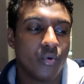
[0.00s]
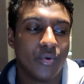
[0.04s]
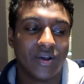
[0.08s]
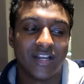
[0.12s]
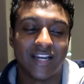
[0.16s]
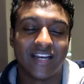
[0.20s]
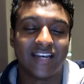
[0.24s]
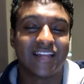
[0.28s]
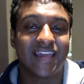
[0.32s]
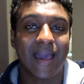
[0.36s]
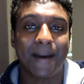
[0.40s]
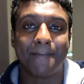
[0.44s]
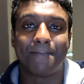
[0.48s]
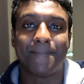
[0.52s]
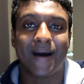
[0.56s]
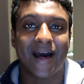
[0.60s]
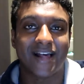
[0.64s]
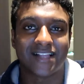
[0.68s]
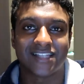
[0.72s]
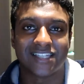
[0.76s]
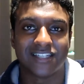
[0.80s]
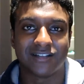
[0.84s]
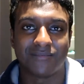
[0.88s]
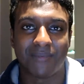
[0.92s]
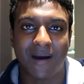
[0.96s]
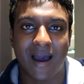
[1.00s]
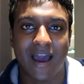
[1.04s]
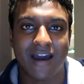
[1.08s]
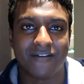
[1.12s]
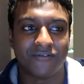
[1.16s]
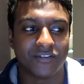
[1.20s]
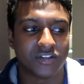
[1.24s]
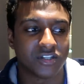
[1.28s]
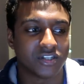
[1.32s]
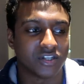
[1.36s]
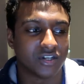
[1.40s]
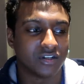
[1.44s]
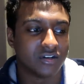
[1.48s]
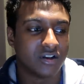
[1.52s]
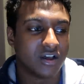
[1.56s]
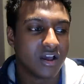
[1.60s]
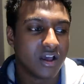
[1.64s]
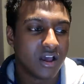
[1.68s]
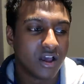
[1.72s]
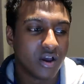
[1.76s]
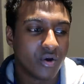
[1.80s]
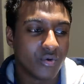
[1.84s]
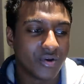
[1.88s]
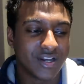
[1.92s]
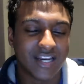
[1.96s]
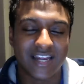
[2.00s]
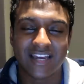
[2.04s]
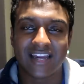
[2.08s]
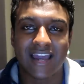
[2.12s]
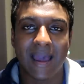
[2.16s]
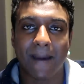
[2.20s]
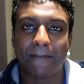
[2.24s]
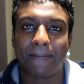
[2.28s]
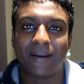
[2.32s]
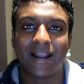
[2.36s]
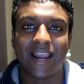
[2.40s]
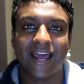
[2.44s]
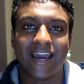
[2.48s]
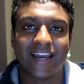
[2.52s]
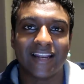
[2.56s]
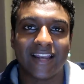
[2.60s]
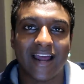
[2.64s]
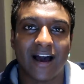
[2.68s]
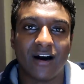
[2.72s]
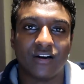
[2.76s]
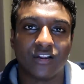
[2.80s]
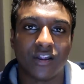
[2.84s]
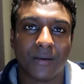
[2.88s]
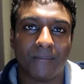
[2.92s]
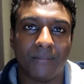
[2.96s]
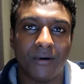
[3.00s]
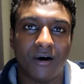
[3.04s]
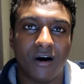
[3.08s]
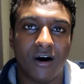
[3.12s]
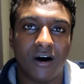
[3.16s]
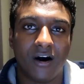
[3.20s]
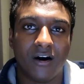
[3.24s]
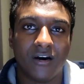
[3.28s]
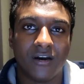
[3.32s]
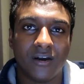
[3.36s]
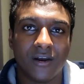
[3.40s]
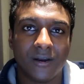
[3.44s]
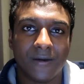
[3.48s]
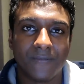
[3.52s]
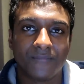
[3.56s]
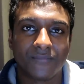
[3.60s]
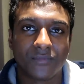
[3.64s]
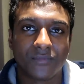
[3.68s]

We didn't get battered by Everton. We didn't get played out of the park.